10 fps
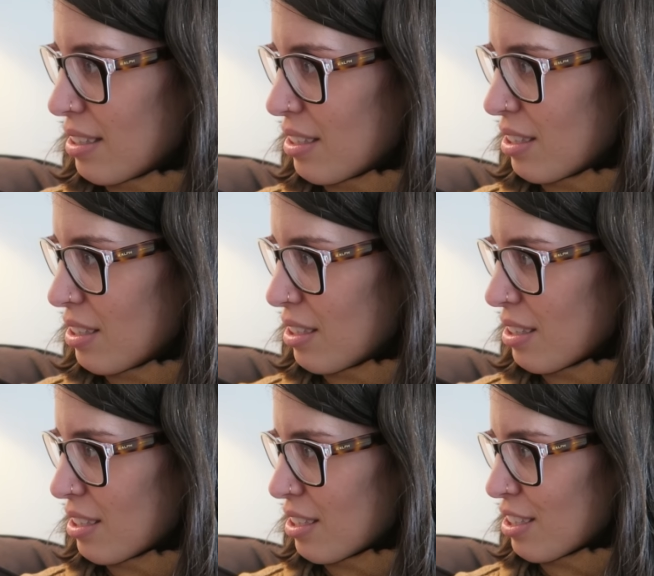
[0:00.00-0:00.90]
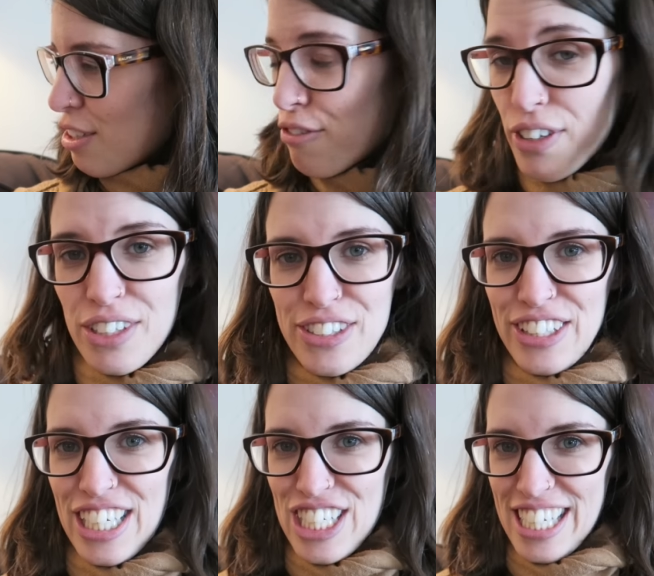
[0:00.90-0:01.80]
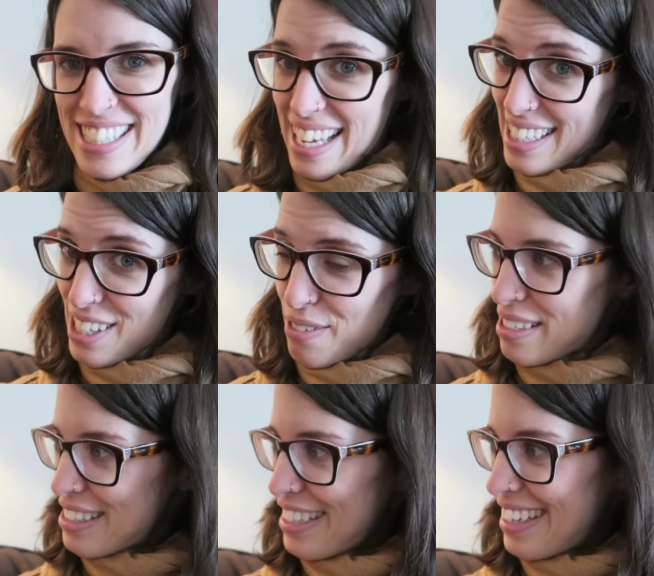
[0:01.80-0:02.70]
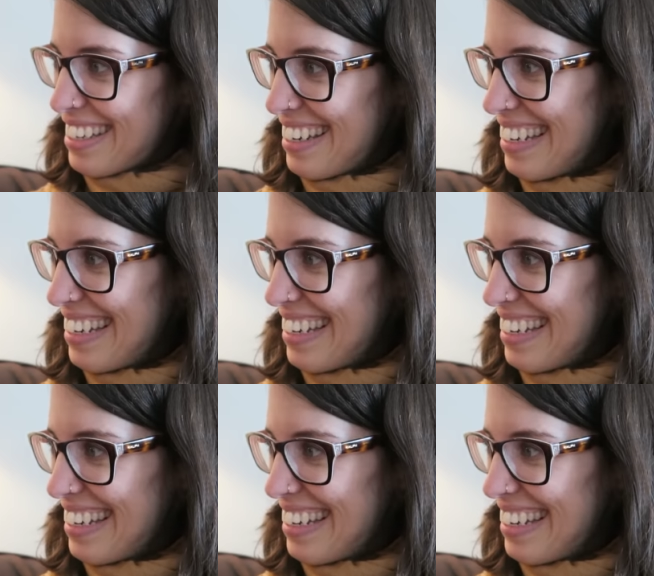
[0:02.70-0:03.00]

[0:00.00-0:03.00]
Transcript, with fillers: Delicious. You feel delicious, that's always good.